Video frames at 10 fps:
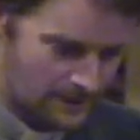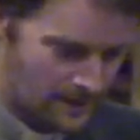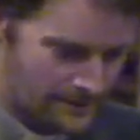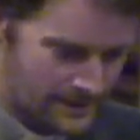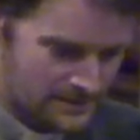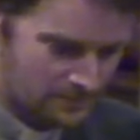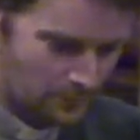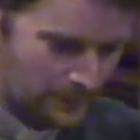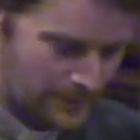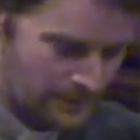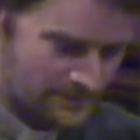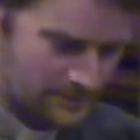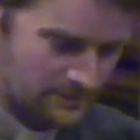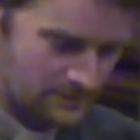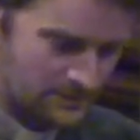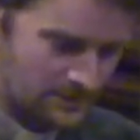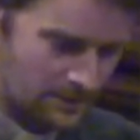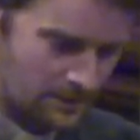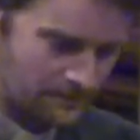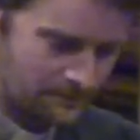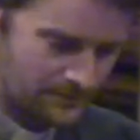And that's what we're going to do tonight.